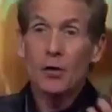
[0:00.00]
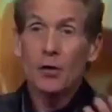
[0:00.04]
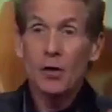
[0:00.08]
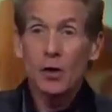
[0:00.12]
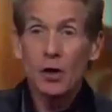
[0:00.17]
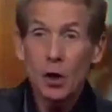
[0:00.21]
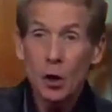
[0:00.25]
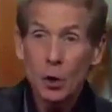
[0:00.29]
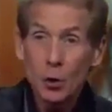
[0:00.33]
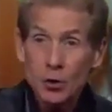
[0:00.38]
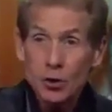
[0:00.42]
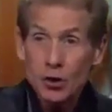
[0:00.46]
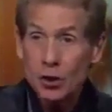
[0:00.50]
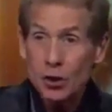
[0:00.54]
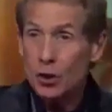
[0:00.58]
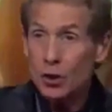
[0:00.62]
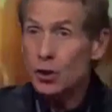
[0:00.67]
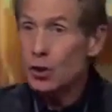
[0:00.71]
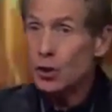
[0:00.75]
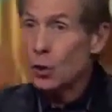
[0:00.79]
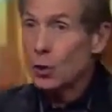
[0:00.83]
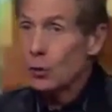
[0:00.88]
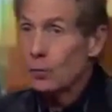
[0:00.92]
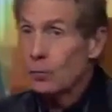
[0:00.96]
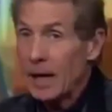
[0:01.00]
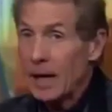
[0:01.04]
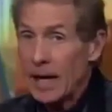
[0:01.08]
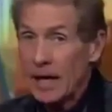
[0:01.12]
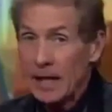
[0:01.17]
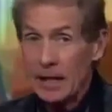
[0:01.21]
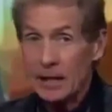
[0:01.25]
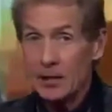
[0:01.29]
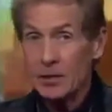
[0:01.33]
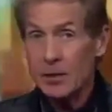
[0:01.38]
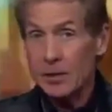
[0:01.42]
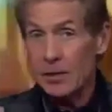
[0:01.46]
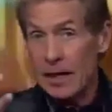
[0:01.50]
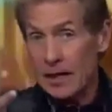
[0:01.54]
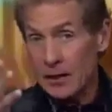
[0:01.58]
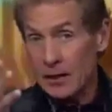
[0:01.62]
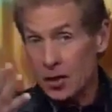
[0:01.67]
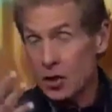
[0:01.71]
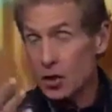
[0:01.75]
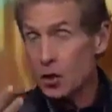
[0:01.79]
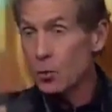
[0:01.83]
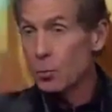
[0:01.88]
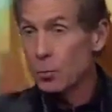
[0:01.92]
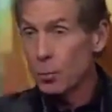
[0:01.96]
Are the Colts going to turn back into
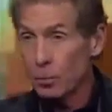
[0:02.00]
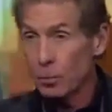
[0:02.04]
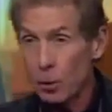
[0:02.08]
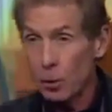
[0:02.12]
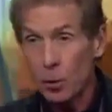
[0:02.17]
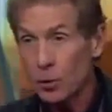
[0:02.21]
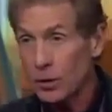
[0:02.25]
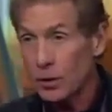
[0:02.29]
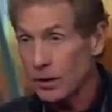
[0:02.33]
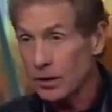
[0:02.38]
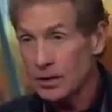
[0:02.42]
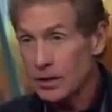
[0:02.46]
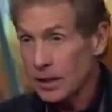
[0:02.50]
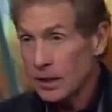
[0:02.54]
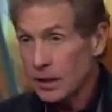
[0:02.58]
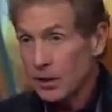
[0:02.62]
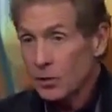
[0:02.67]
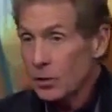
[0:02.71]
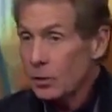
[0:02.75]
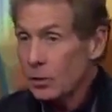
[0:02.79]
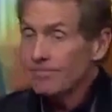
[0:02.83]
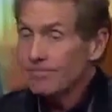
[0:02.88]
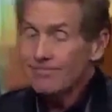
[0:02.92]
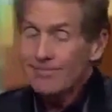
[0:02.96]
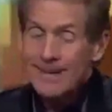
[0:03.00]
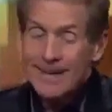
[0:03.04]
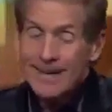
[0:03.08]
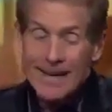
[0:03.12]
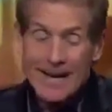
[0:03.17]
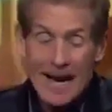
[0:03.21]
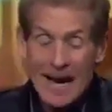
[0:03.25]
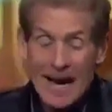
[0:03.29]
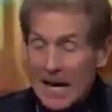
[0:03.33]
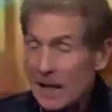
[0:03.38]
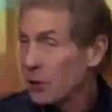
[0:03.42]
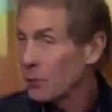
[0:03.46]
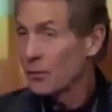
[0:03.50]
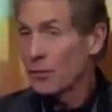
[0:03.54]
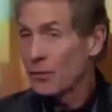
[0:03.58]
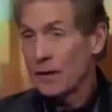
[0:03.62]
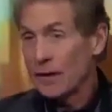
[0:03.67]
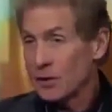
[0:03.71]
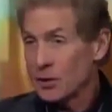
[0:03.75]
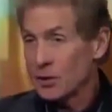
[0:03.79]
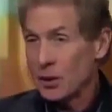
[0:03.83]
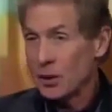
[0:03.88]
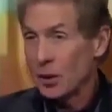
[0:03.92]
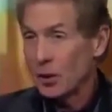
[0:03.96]
that Super Bowl contender? I
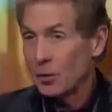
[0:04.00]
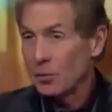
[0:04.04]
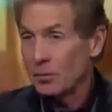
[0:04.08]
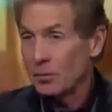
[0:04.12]
don't think so.